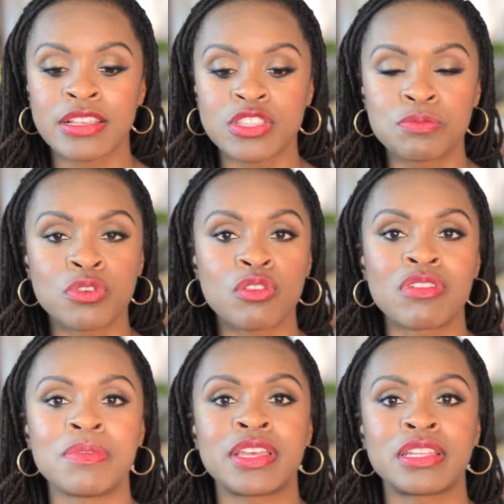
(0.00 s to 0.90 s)
support
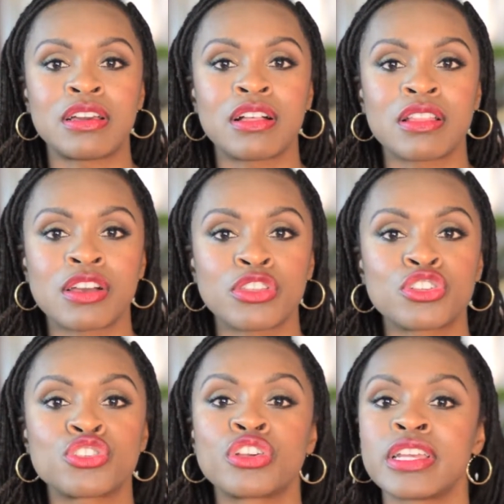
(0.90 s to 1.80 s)
women along
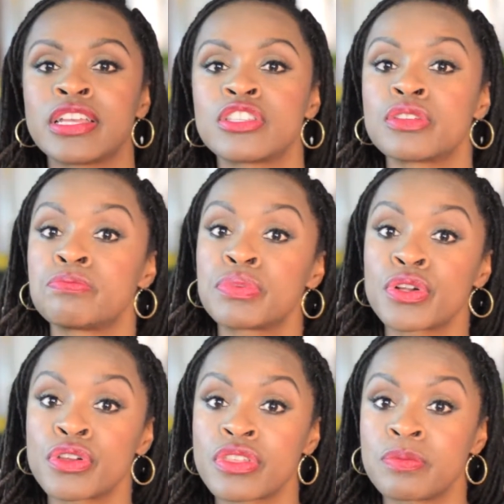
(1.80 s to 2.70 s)
their journey into
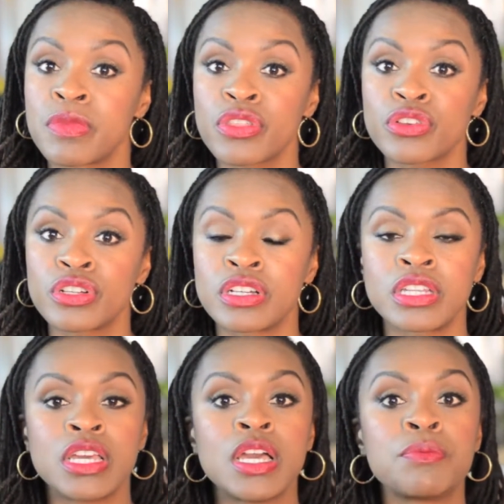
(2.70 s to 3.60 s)
birth and
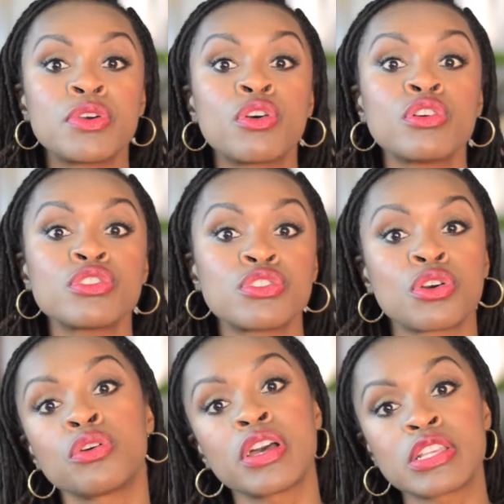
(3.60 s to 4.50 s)
motherhood, but
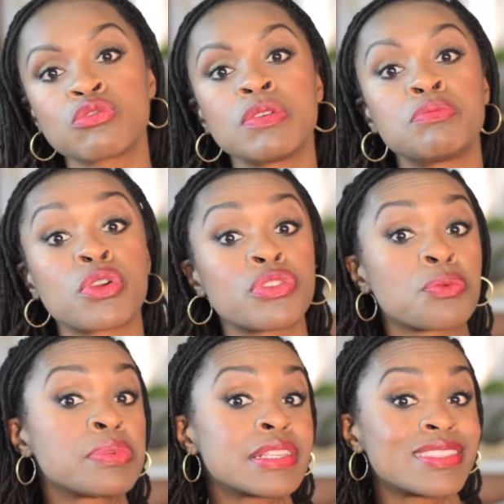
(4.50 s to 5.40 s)
also as women birth
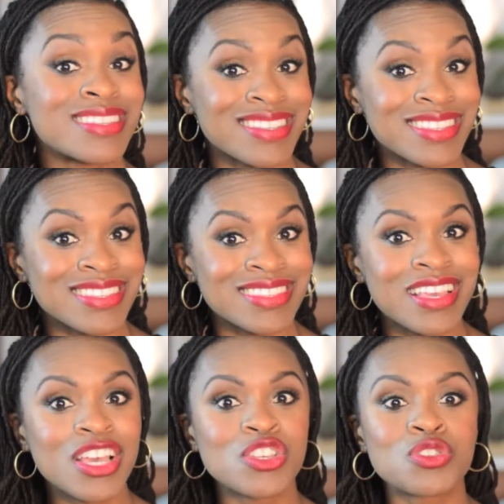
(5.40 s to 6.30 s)
their
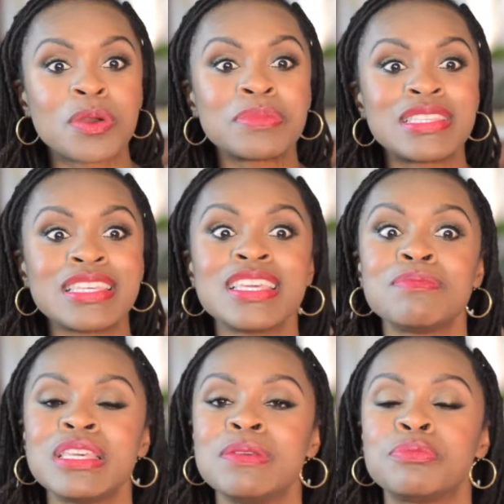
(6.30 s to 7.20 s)
businesses. So I'm
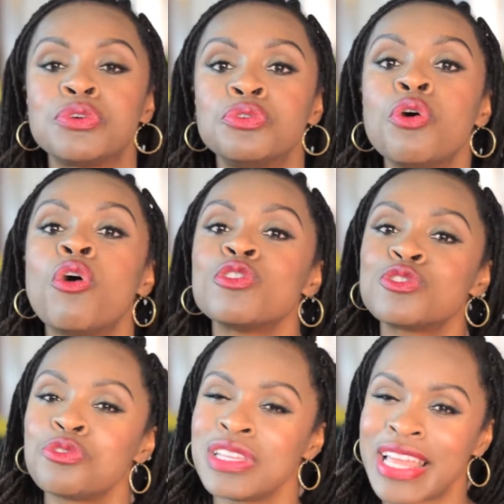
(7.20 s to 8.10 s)
seeing people who
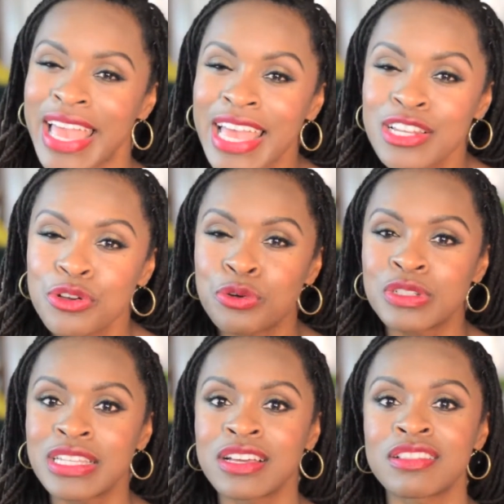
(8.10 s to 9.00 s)
also need
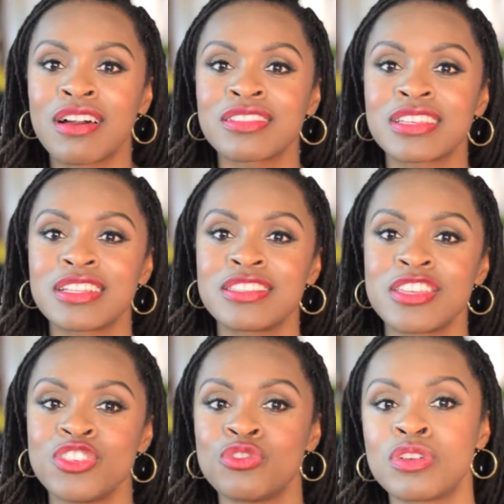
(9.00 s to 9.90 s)
hand-holding along the
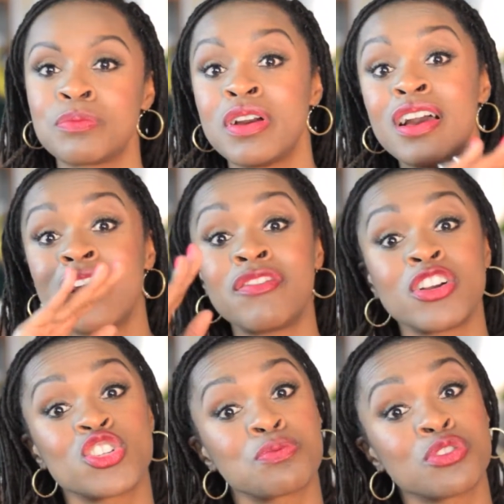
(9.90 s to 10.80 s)
continuum of
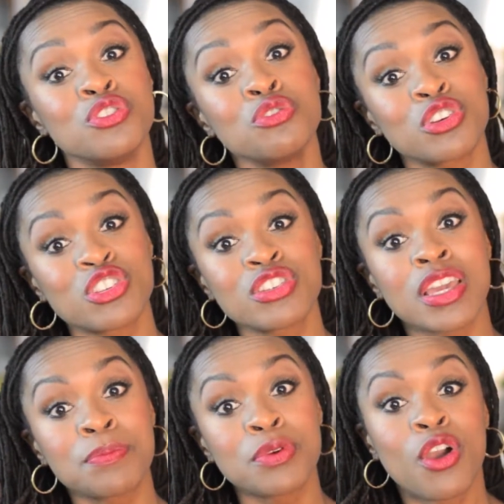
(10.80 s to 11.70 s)

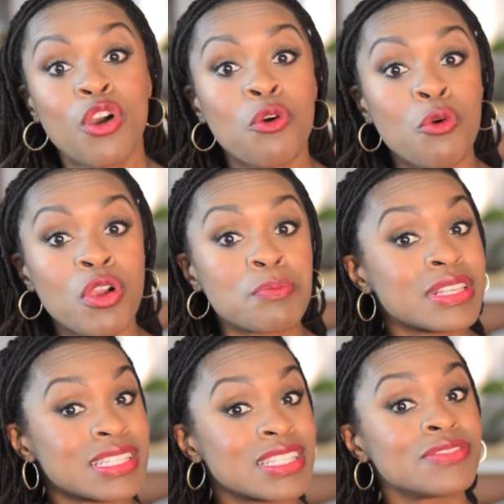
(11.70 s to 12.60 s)
entrepreneurship or
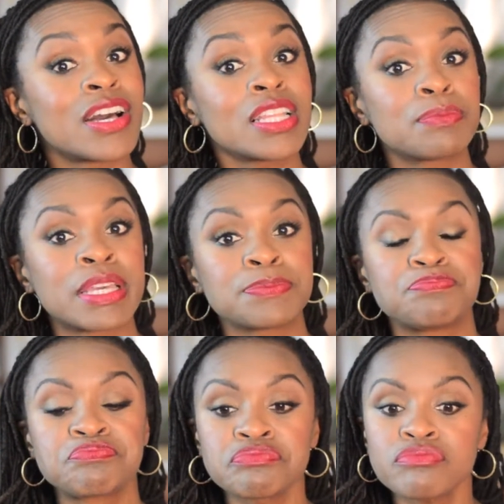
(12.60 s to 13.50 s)
business development.
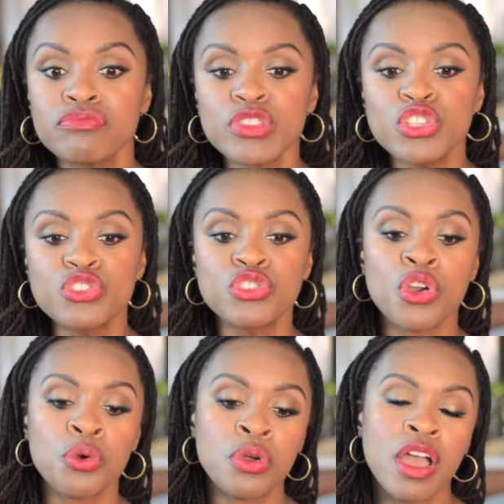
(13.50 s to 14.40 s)

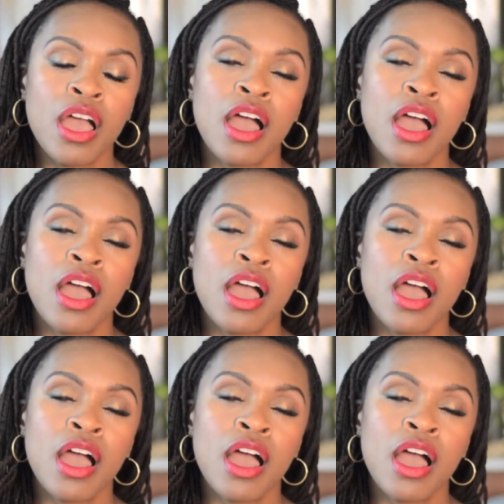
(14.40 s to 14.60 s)
So